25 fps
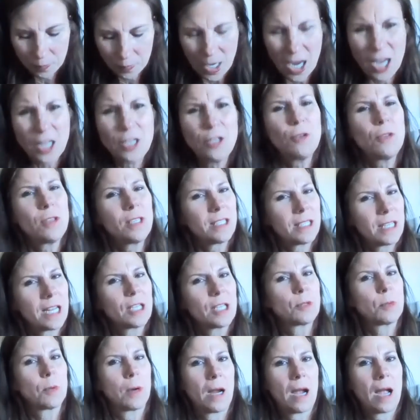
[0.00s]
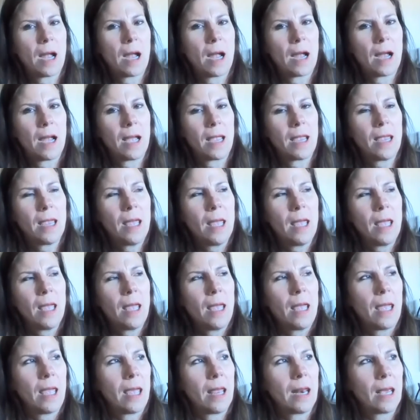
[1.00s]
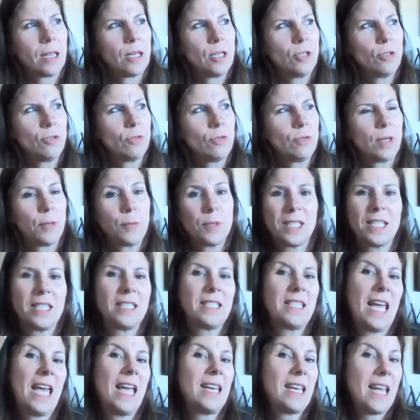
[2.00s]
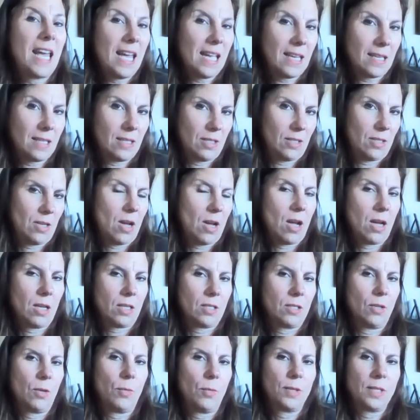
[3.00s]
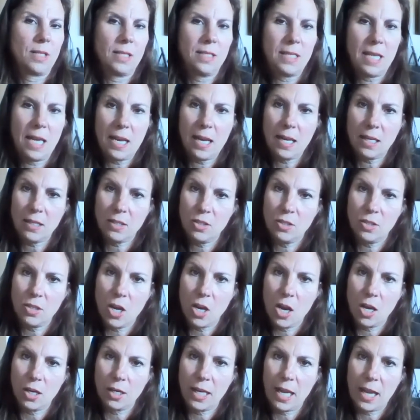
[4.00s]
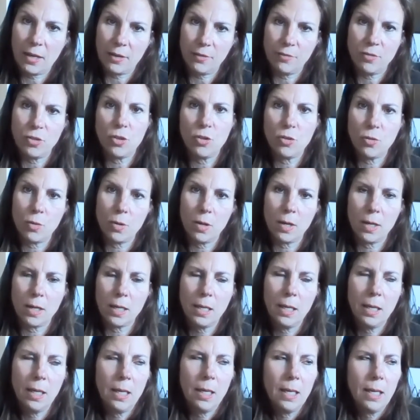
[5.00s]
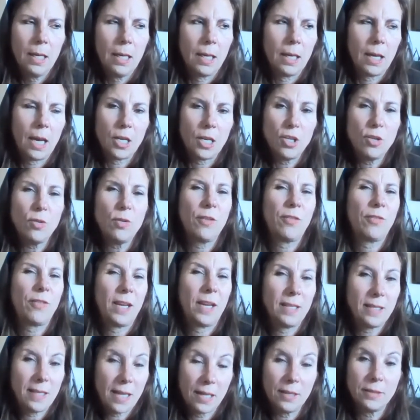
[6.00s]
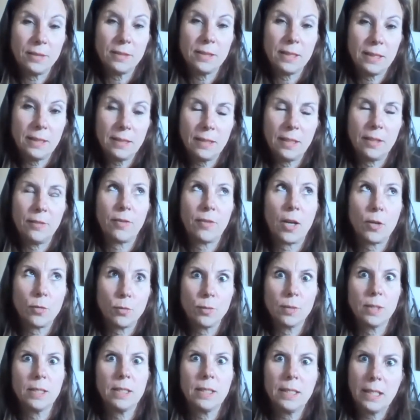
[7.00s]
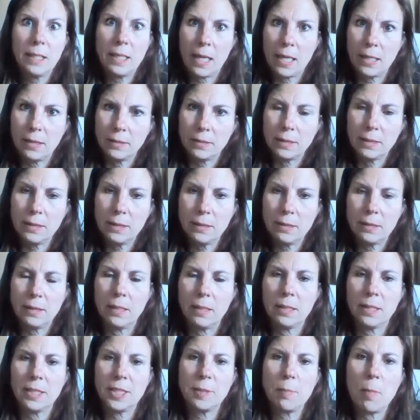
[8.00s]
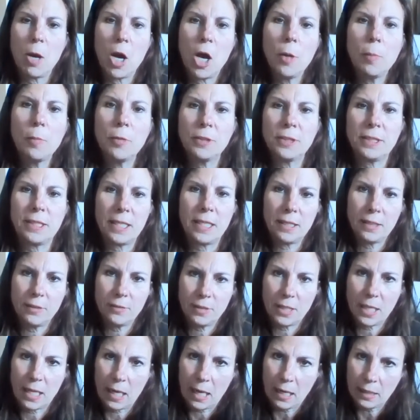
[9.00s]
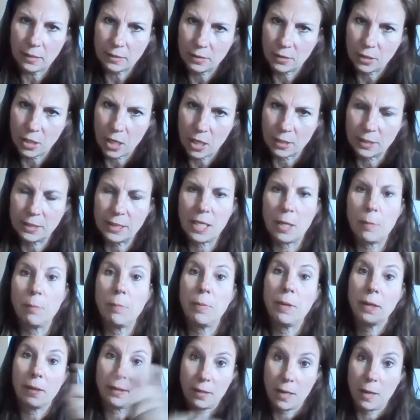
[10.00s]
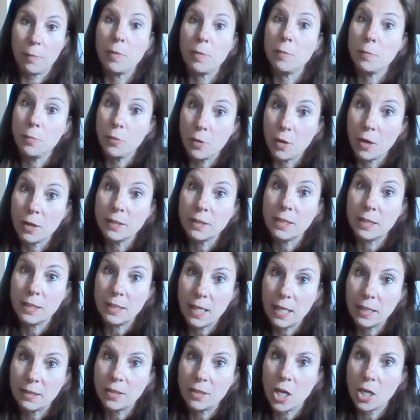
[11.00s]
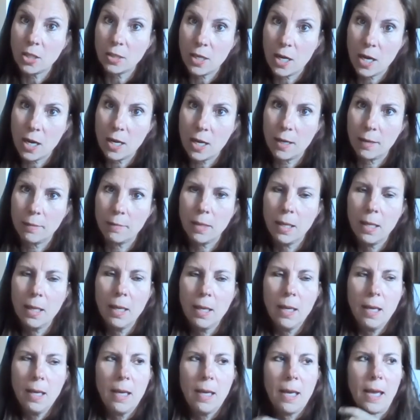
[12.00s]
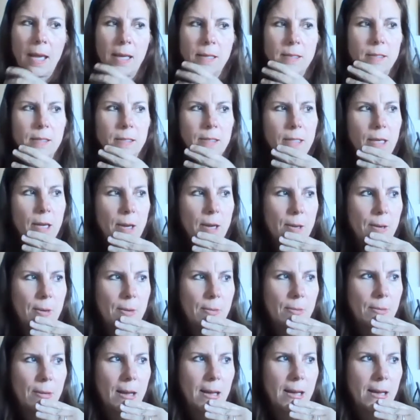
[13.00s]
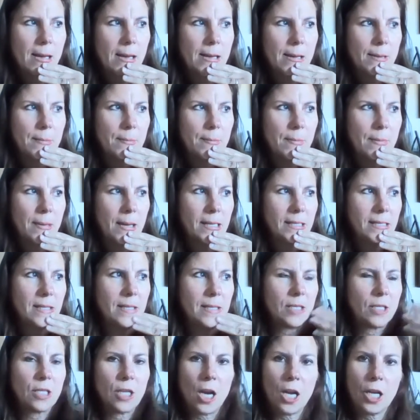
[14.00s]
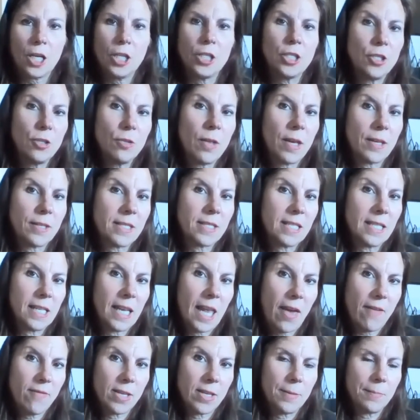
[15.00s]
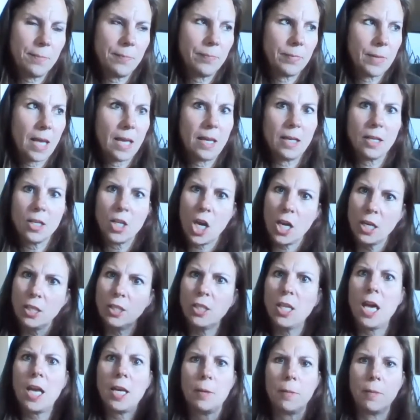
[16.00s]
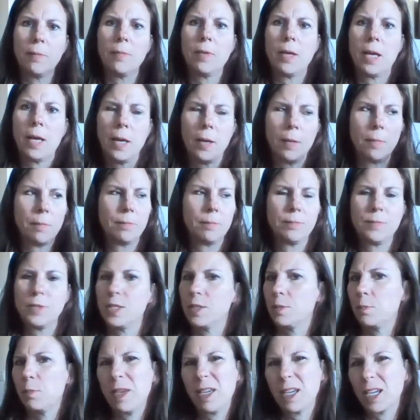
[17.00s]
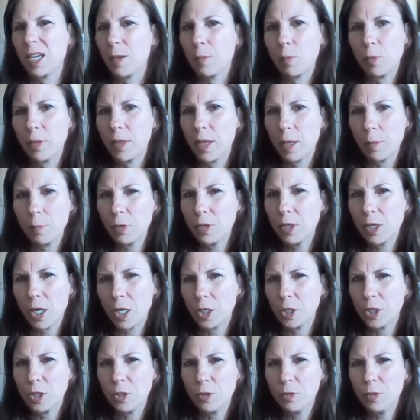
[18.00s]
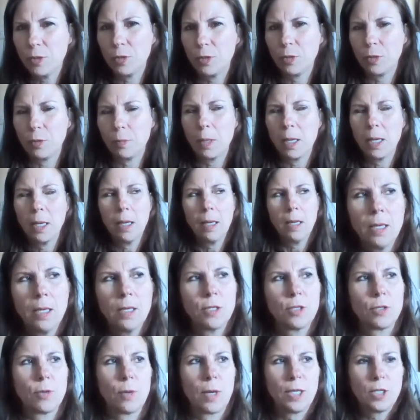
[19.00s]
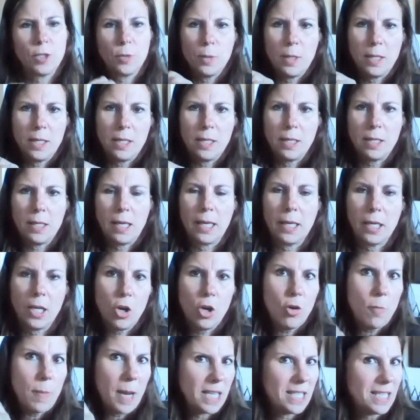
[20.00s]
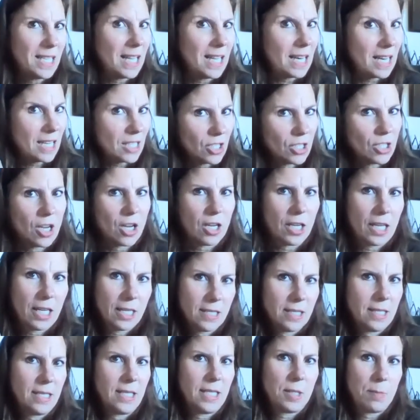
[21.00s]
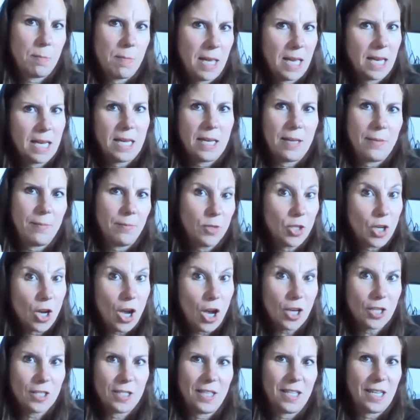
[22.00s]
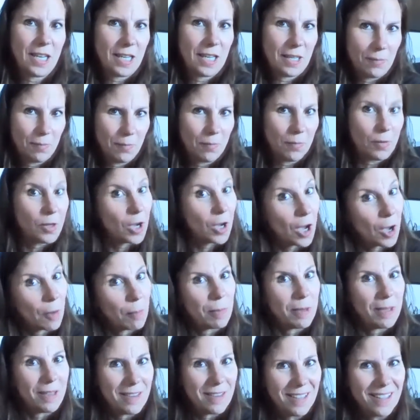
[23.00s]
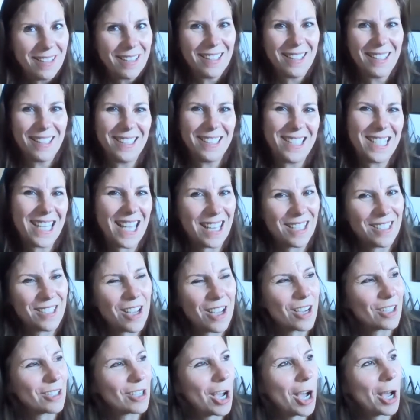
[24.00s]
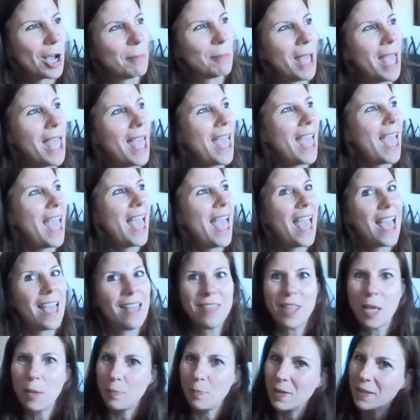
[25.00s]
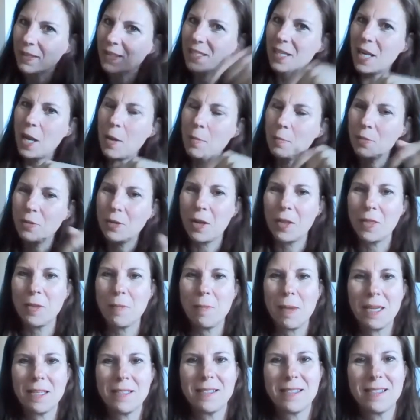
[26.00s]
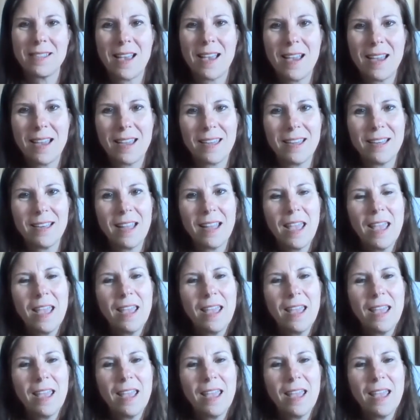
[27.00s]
I knew the stakes were high, and I knew it was a TEDx talk. So it was a TEDx talk out of New York. And I knew if I nailed it, if I really nailed it, that a small percent of TEDx talks get picked up and put onto TED.com. And so I did the talk in 2011, and it got a lot of just pickup when they put it on YouTube. So I tweeted, like, "Oh, my TEDx talk has this many talks," and I copied TED.com, and they picked it up, put on the main site.